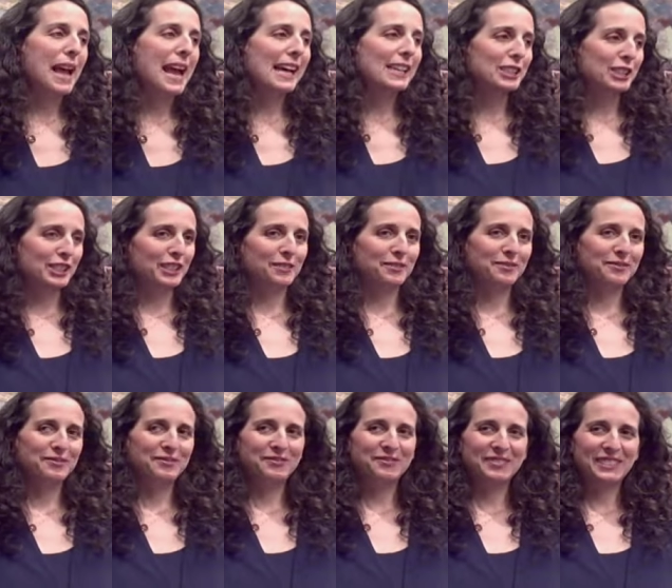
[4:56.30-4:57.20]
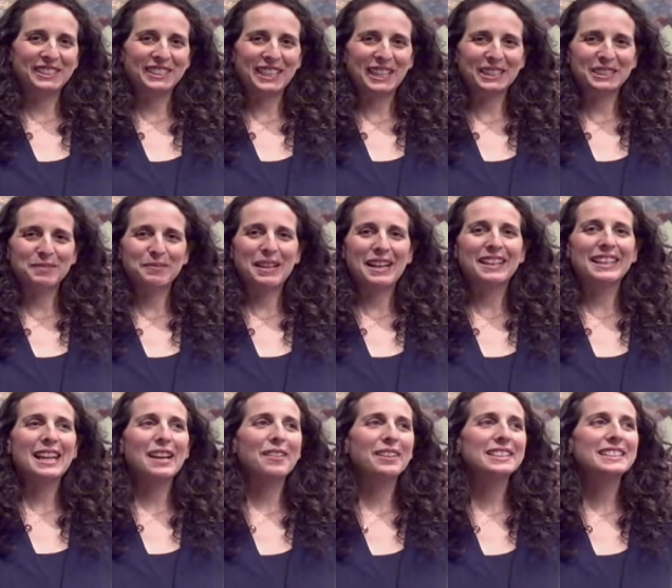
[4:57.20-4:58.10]
passion, we talked about.
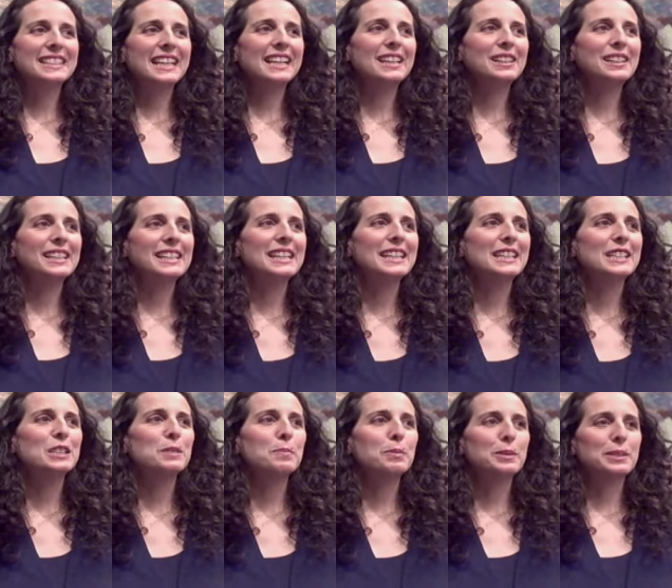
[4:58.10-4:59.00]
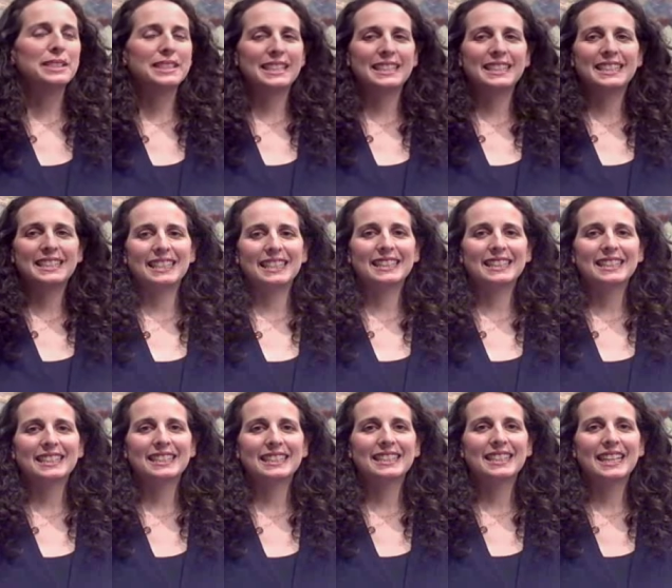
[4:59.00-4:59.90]
Now the second thing is
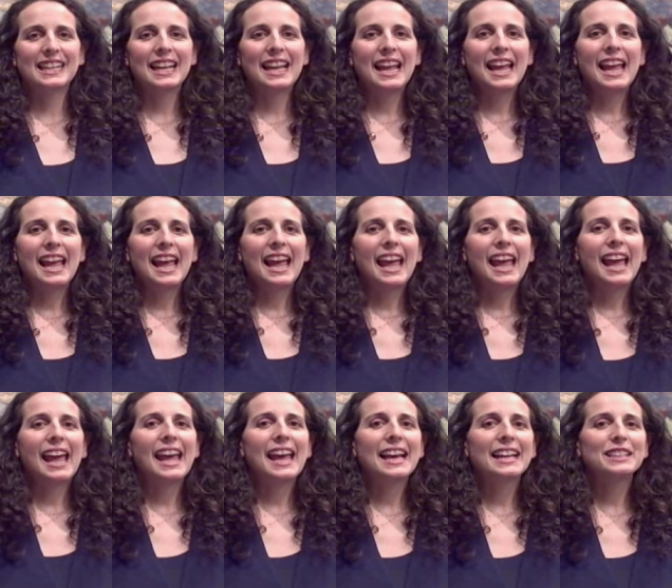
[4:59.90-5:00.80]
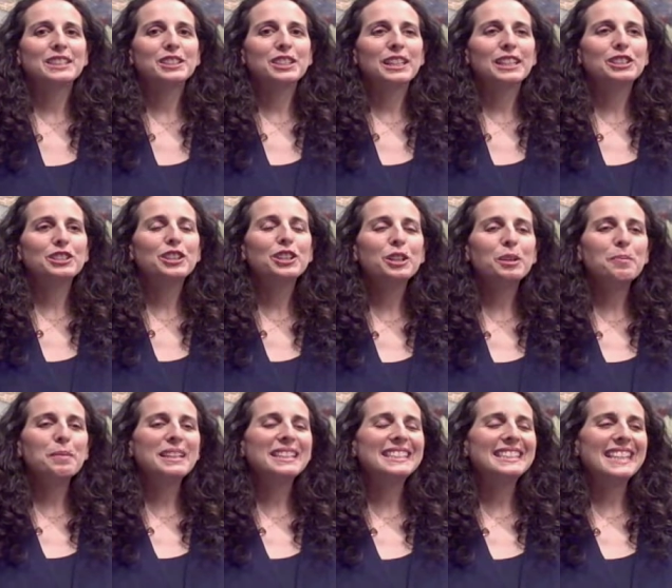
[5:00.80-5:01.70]
persistence. And it took
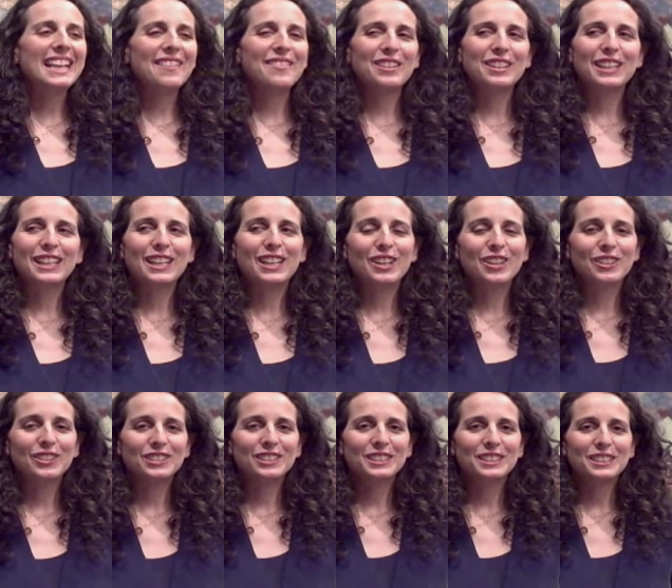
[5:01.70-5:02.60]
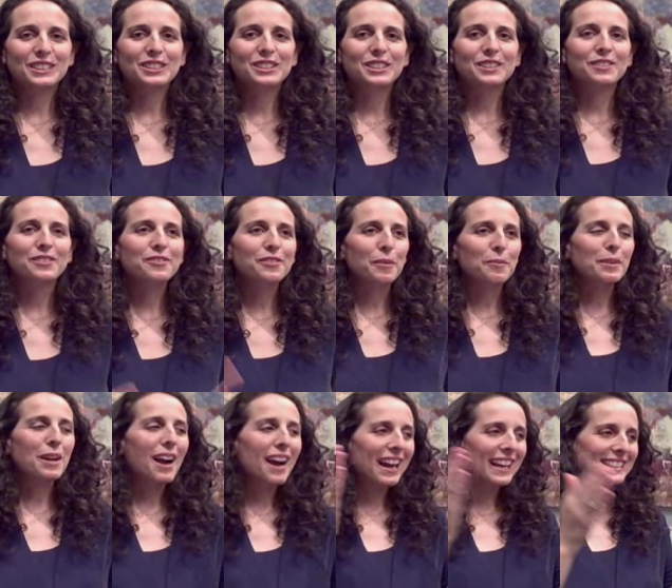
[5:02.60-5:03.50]
me 7 years from
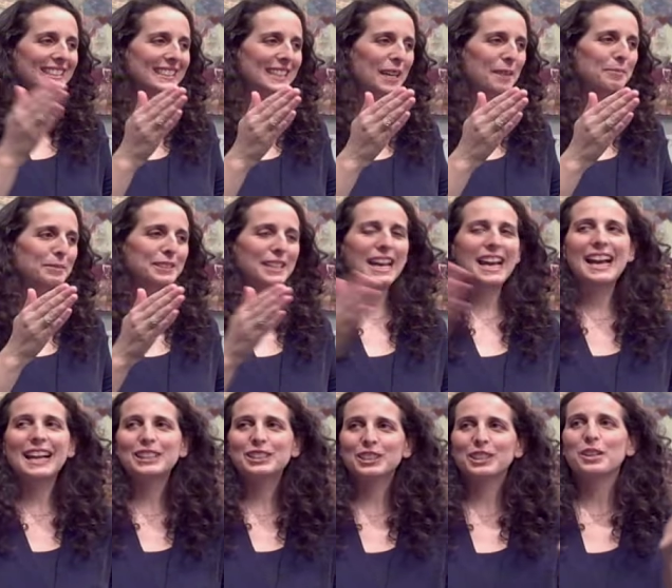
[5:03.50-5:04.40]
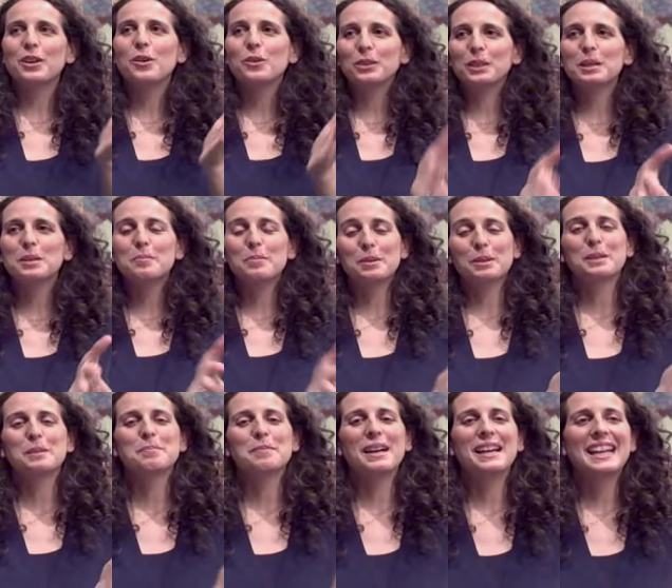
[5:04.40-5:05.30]
concept to actually holding a book
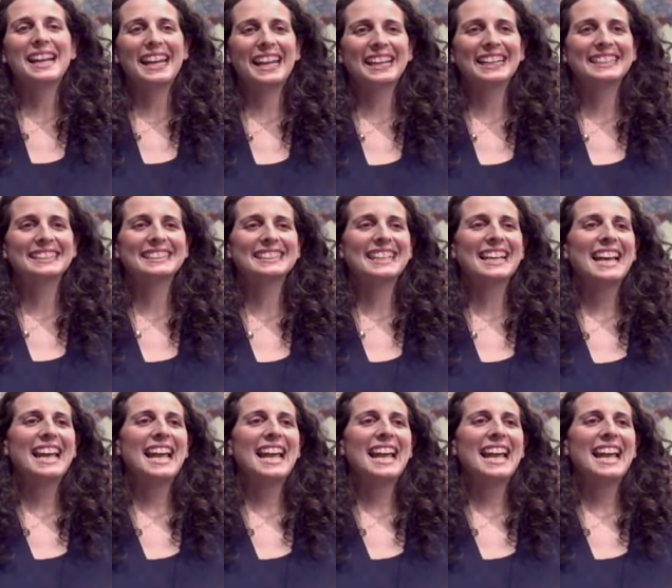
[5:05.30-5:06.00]
in my hands